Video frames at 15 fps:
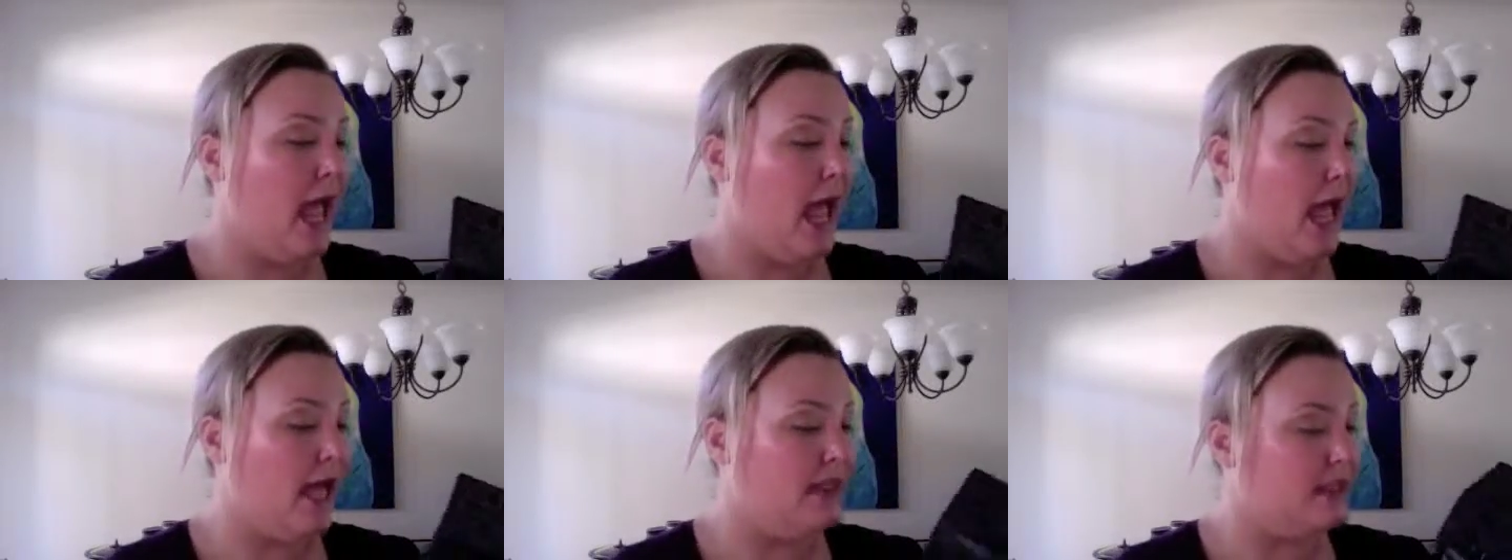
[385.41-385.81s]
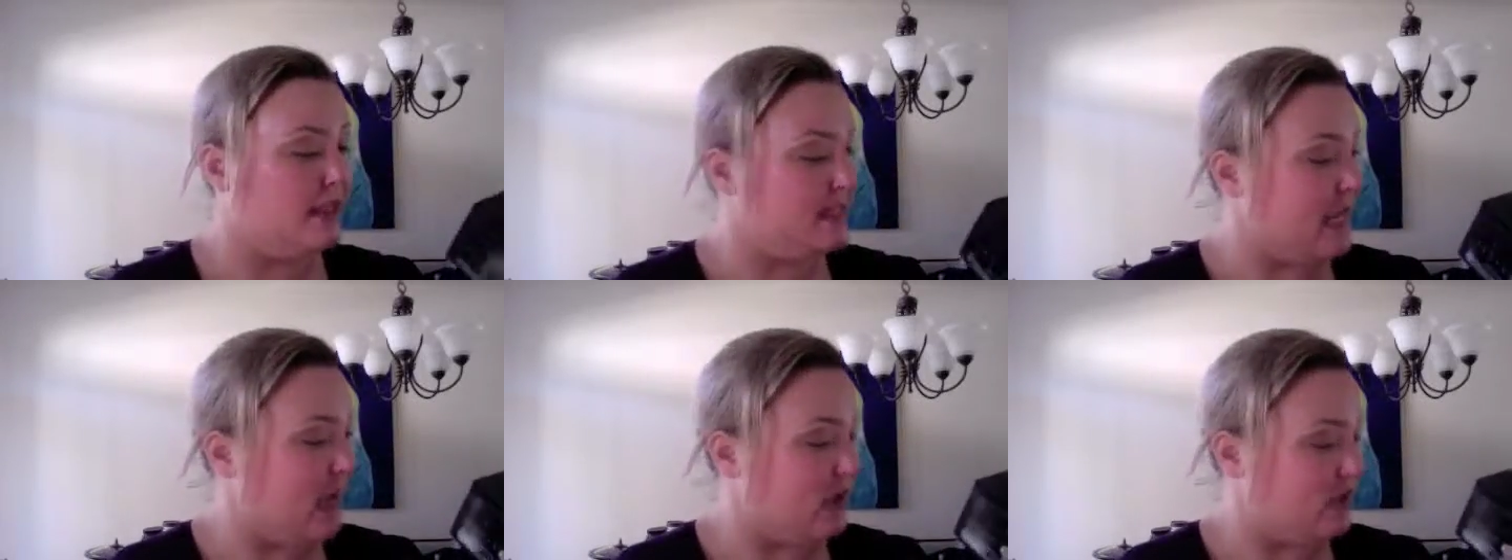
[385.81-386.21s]
and the
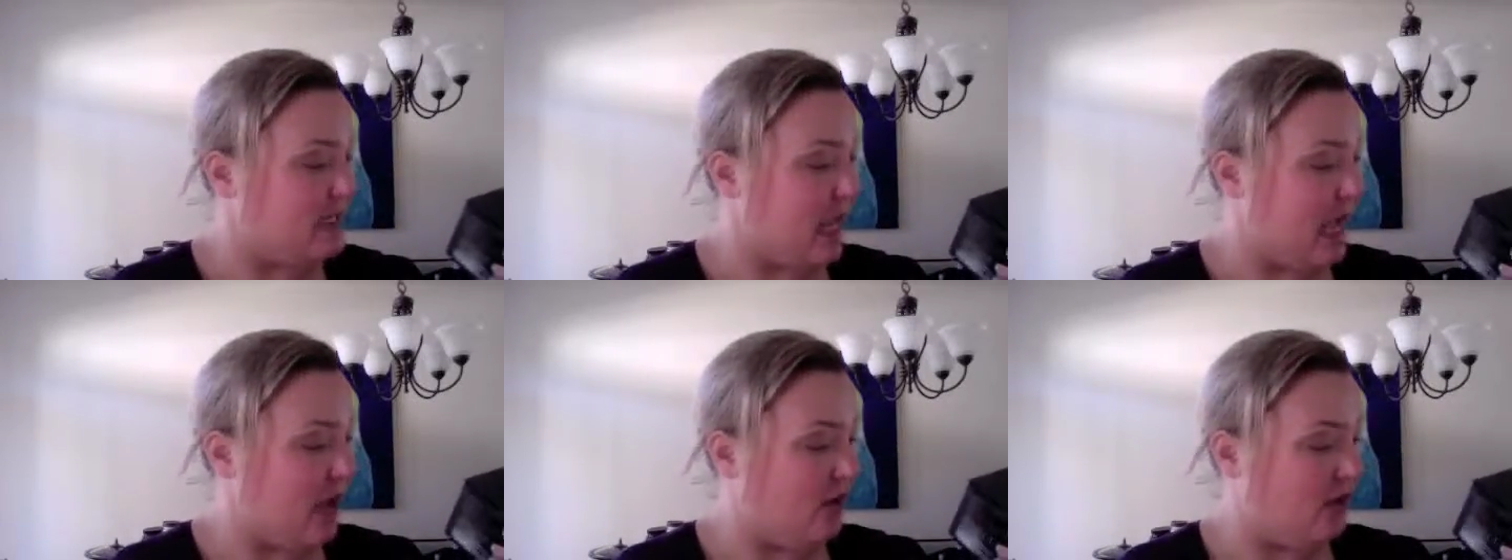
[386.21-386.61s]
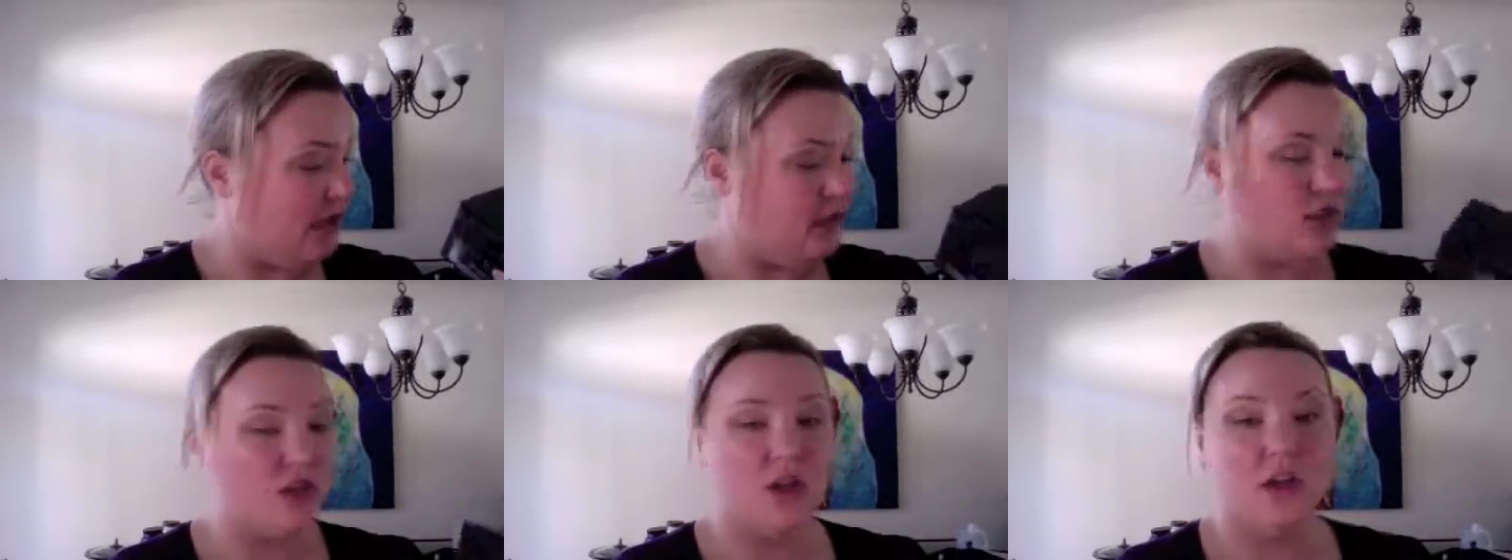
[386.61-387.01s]
downtown,
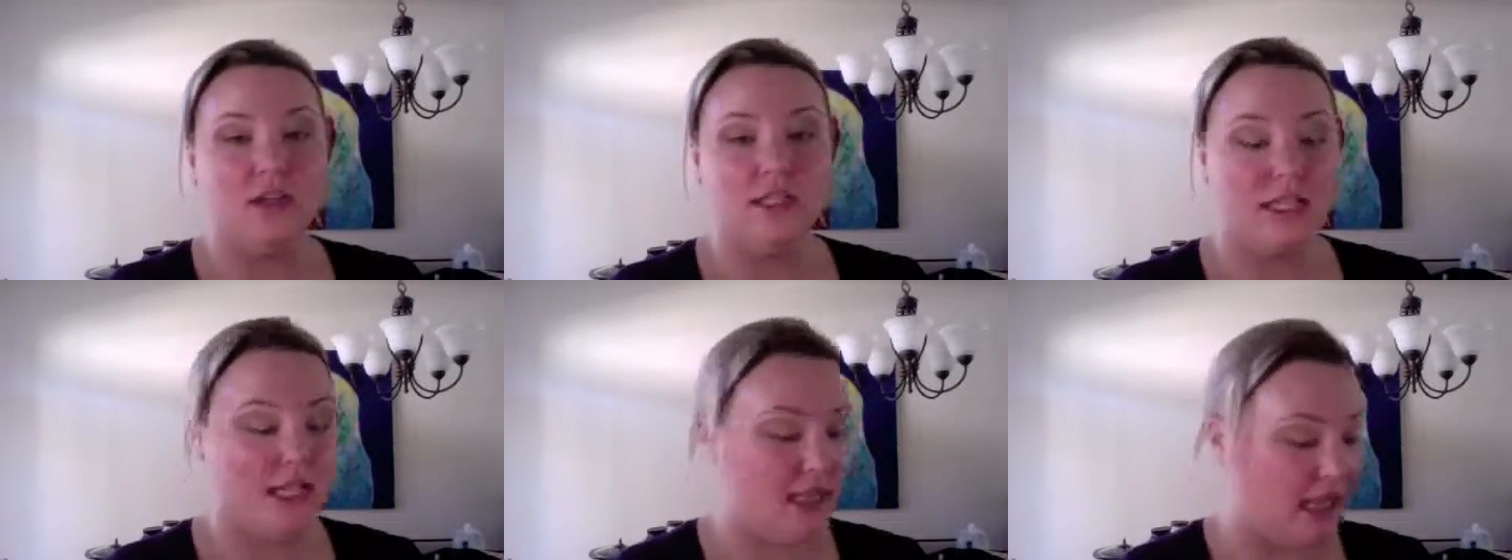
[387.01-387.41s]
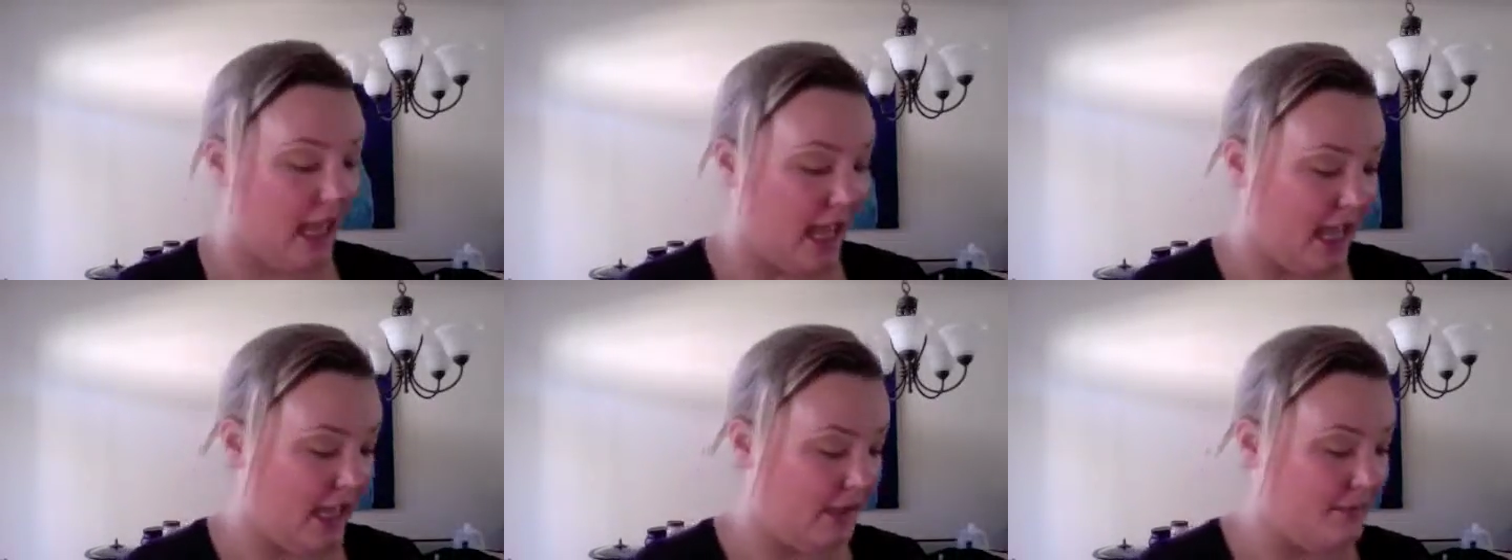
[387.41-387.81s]
and it's called
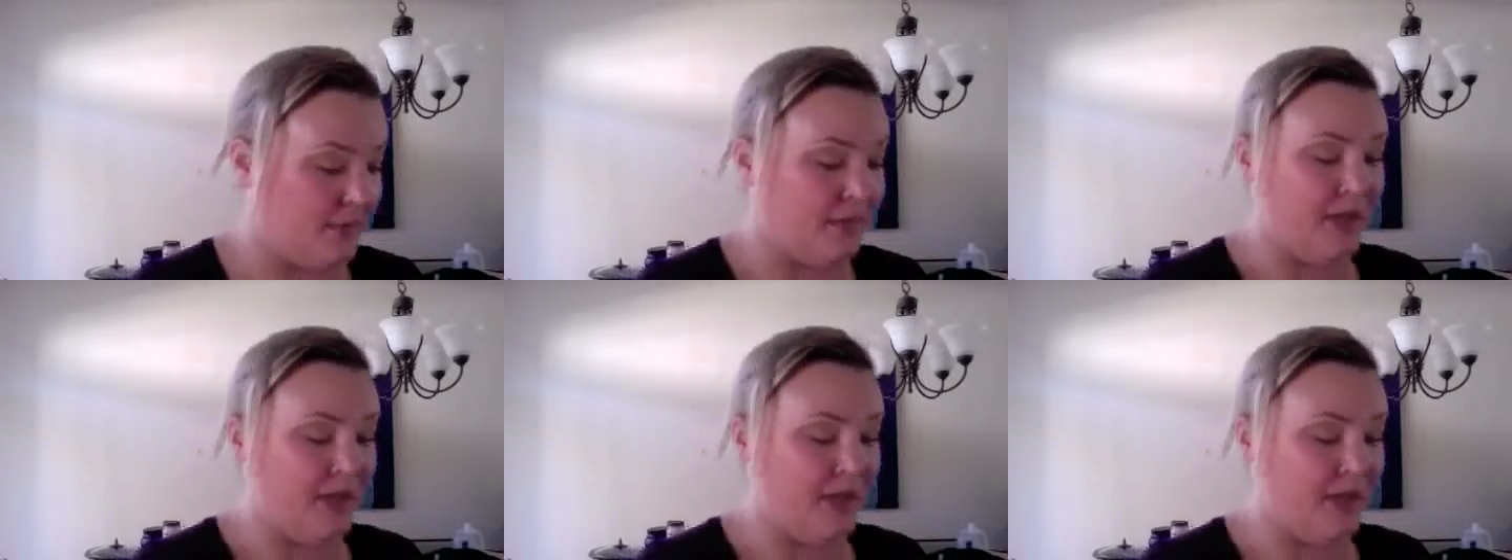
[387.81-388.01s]
Clay.